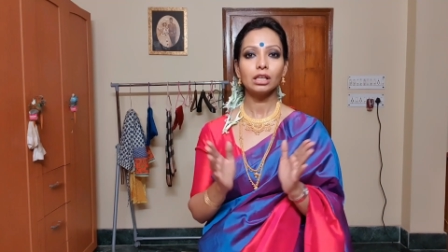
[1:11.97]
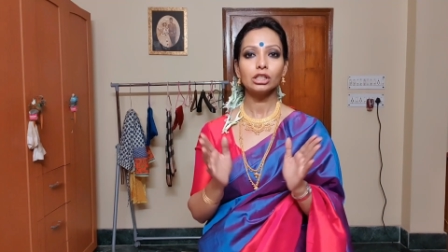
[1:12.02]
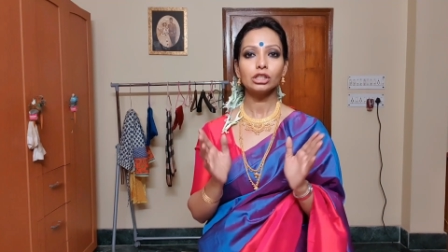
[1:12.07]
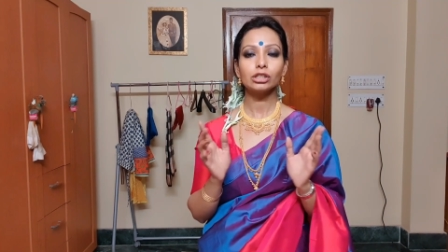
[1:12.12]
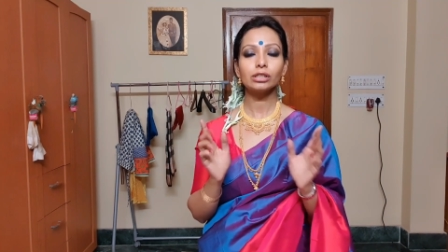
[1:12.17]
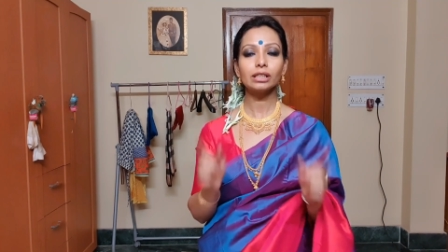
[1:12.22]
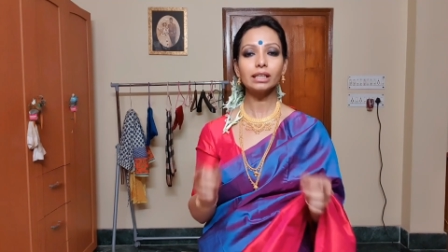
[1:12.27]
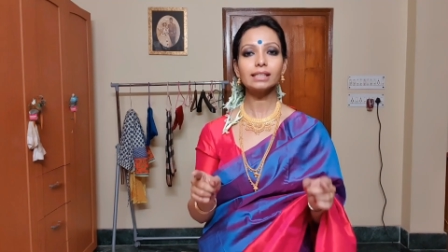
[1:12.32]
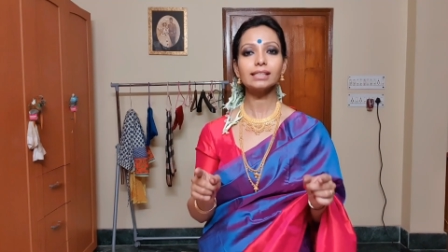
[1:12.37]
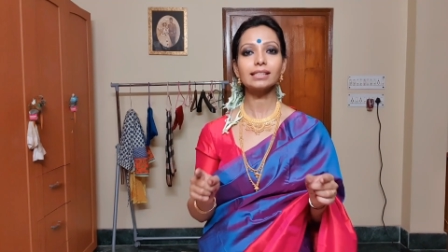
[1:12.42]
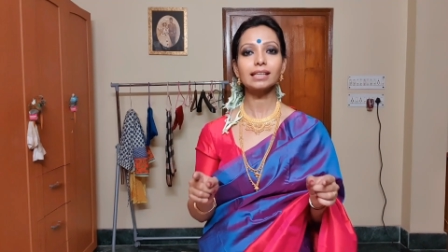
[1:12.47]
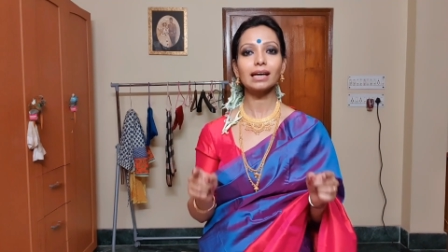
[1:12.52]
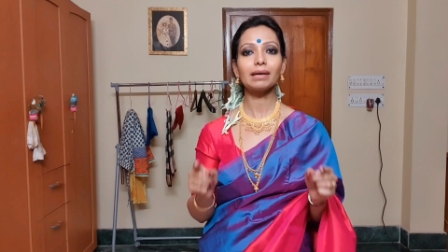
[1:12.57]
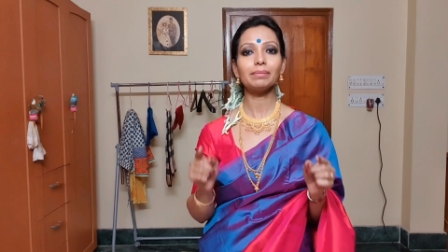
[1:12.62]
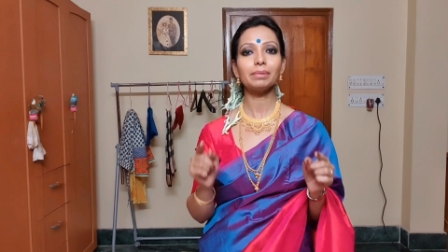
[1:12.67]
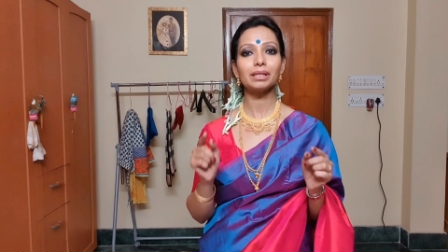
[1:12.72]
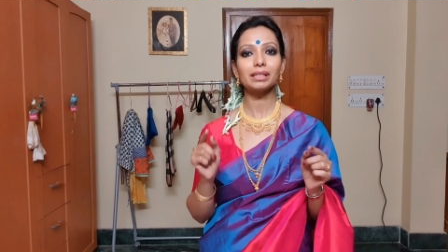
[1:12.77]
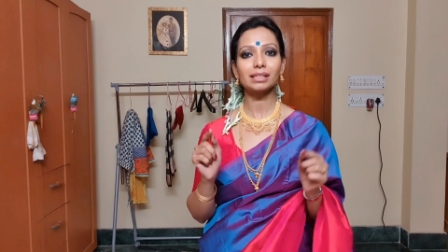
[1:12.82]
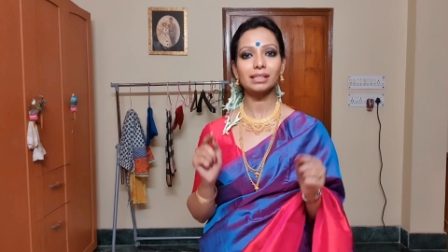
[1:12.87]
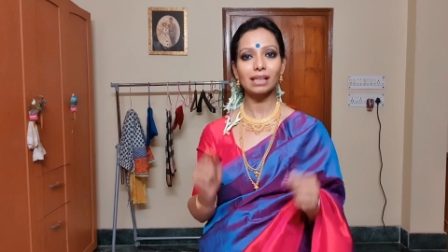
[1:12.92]
So this
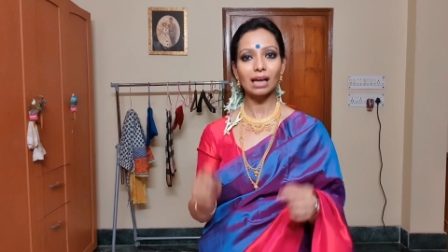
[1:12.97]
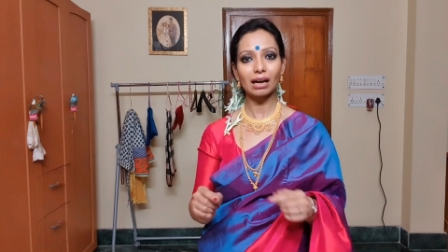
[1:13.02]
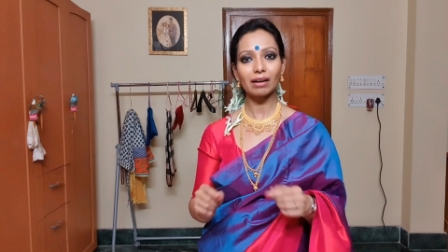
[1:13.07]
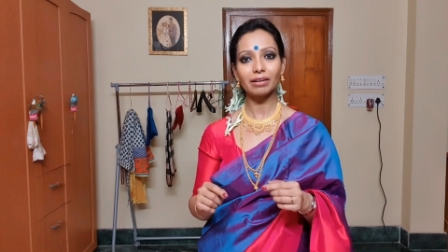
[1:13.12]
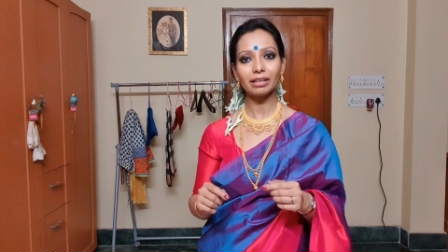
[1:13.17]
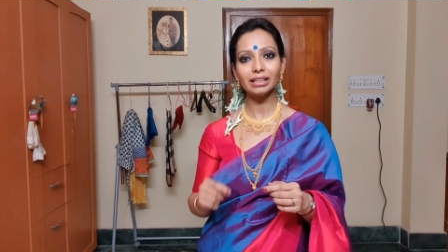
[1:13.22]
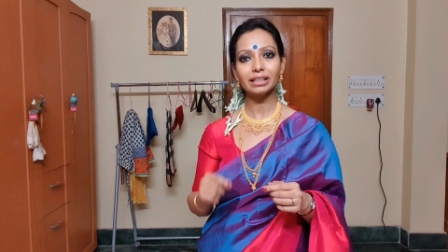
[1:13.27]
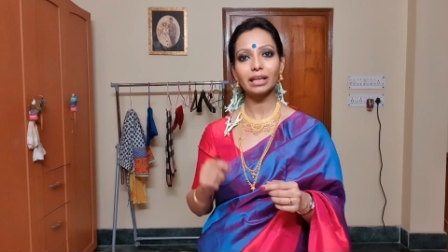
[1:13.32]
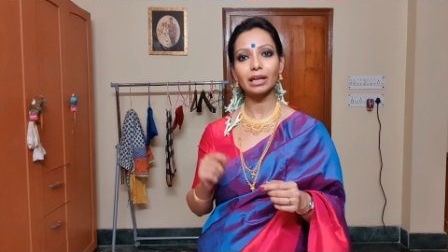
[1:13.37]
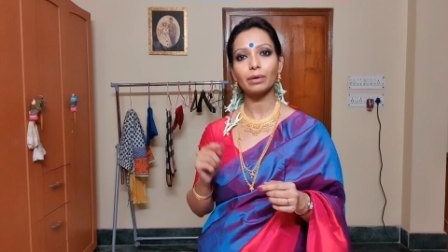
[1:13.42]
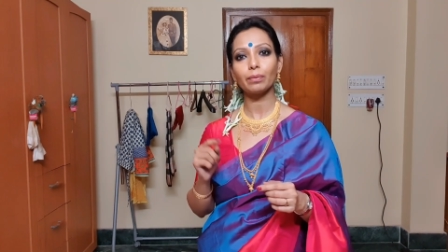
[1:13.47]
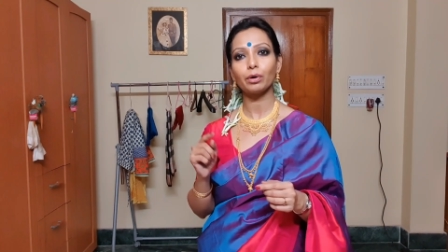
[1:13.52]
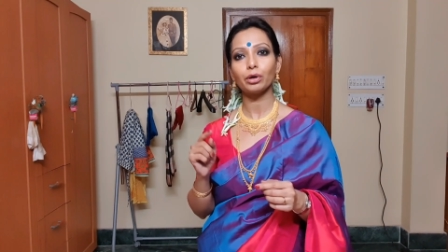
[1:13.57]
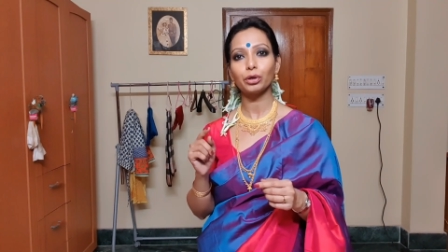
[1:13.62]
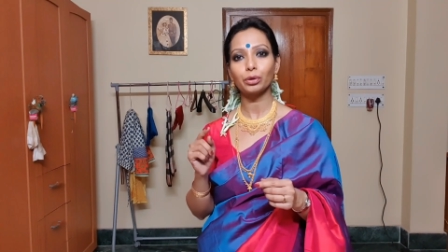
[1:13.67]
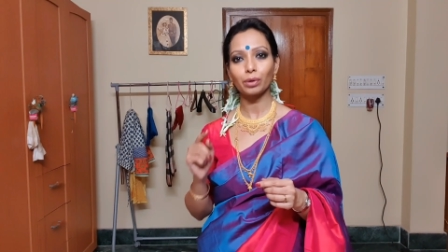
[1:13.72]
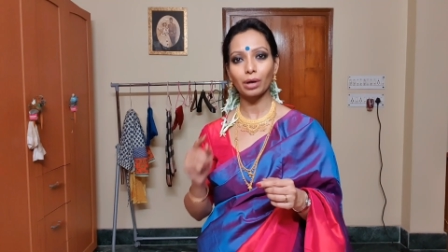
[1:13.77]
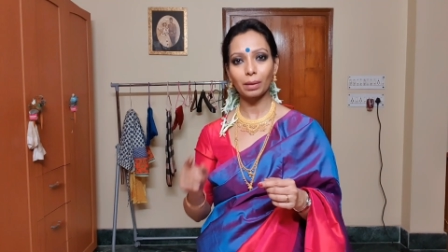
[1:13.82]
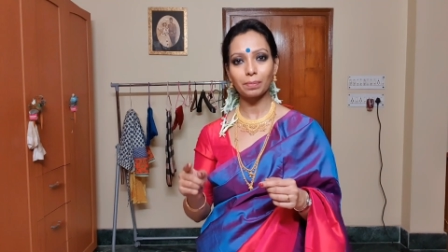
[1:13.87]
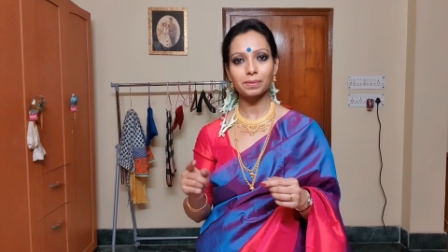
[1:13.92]
time the sari that I
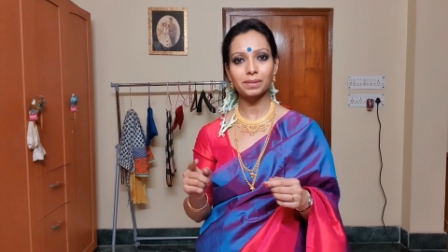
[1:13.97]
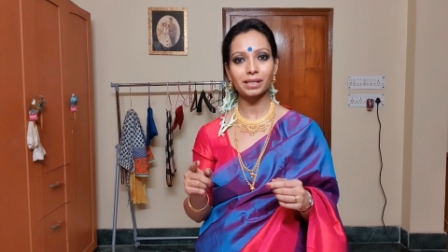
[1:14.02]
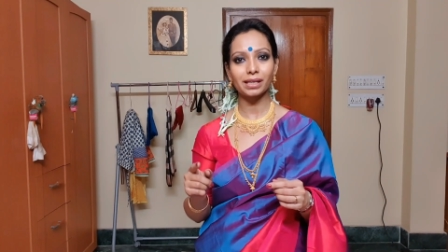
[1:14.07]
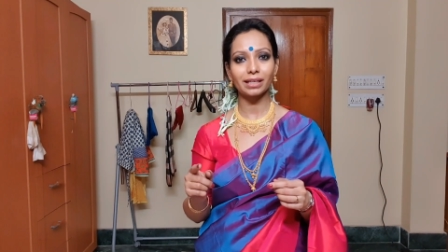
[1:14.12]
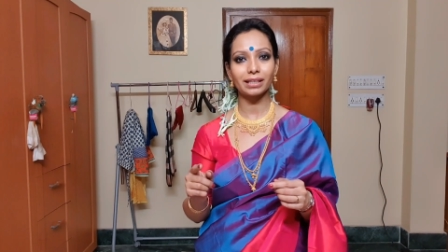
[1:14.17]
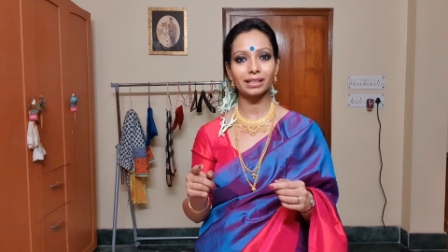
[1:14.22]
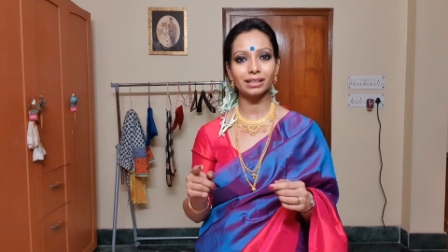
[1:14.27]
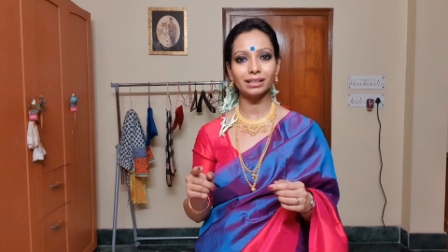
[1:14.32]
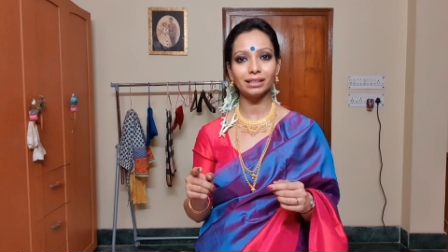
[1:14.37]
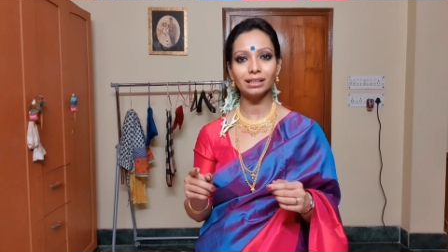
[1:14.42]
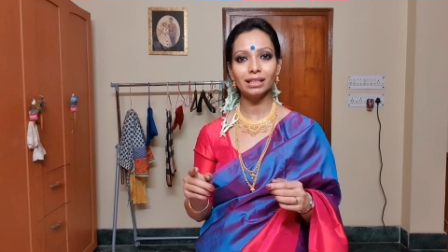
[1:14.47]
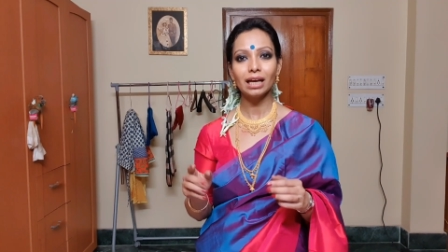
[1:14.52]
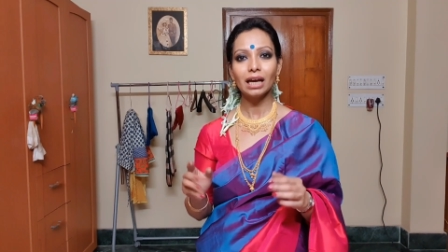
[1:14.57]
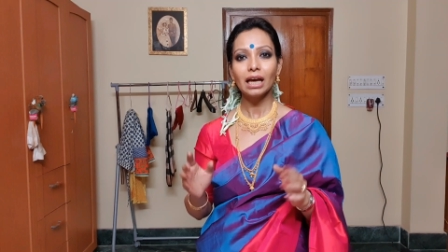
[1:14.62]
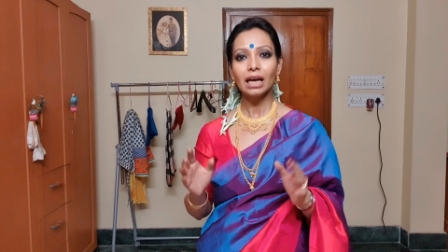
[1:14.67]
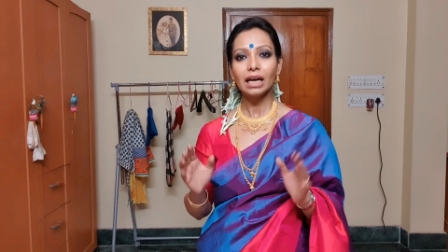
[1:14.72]
want to upcycle